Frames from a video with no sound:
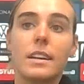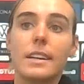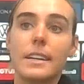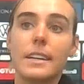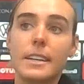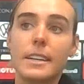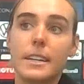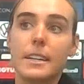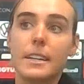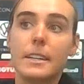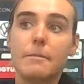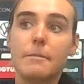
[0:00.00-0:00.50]

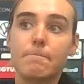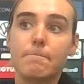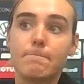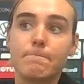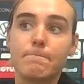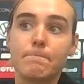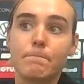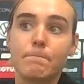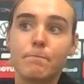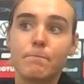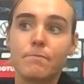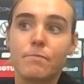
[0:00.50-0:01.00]

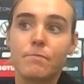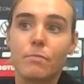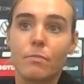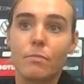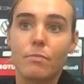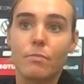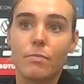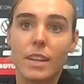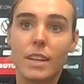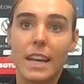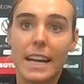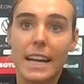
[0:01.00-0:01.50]

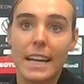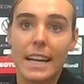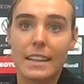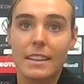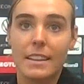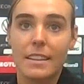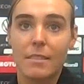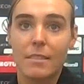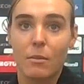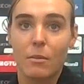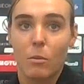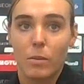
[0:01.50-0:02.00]

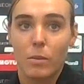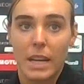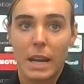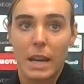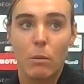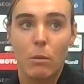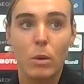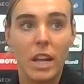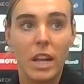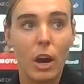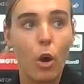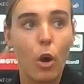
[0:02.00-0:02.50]
And
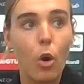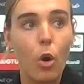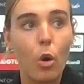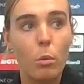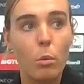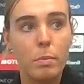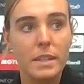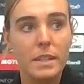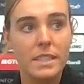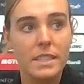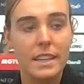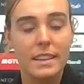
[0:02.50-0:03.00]
yeah, what I
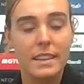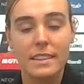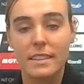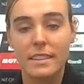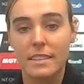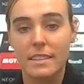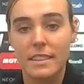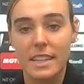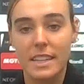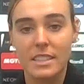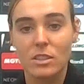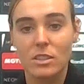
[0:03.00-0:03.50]
hope is that
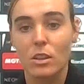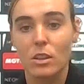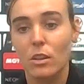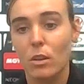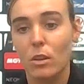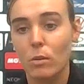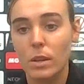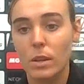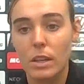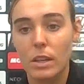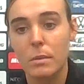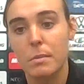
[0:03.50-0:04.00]
that's not
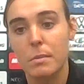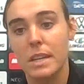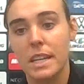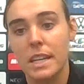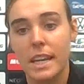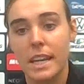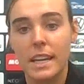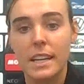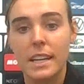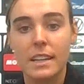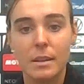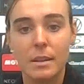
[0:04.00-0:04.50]
only going to be
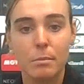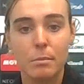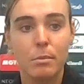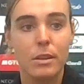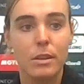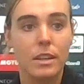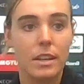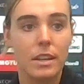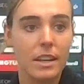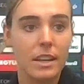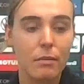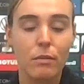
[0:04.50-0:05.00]
in England,
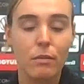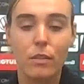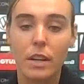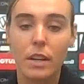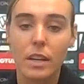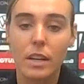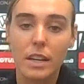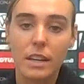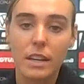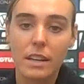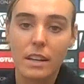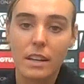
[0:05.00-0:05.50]
but in
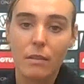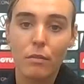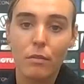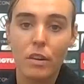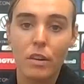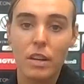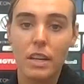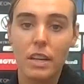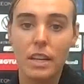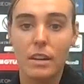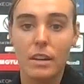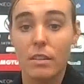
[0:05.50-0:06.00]
every
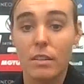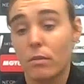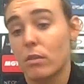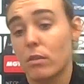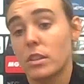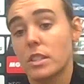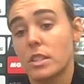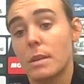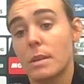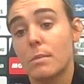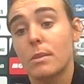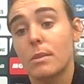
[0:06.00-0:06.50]
league.
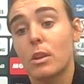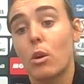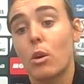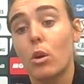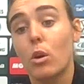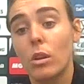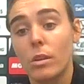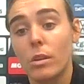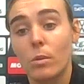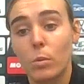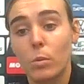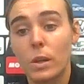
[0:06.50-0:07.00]
For example, in
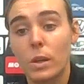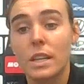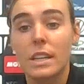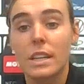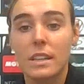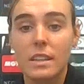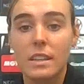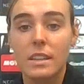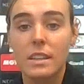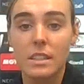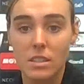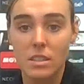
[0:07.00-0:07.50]
Holland, we
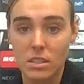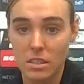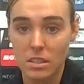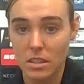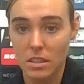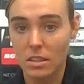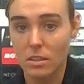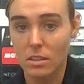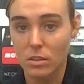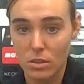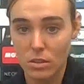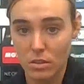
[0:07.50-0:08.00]
need this
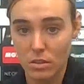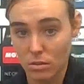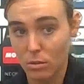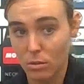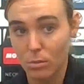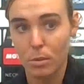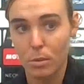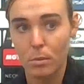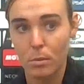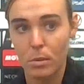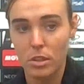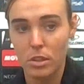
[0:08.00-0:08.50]

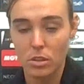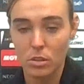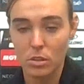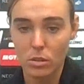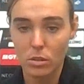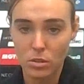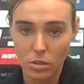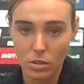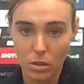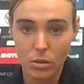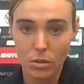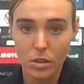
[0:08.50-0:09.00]
super much
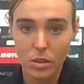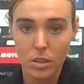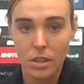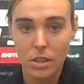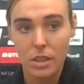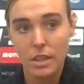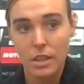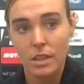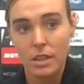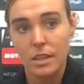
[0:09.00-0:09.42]
also.